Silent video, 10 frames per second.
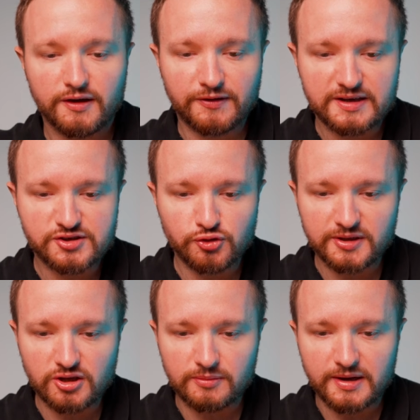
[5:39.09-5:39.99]
If I zoom
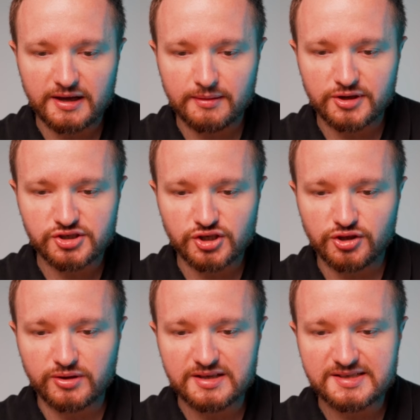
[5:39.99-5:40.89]
in on my image,
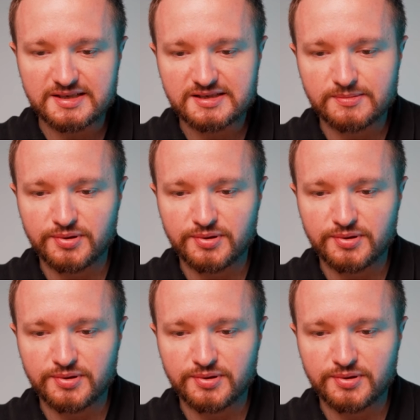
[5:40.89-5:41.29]
you can see it's a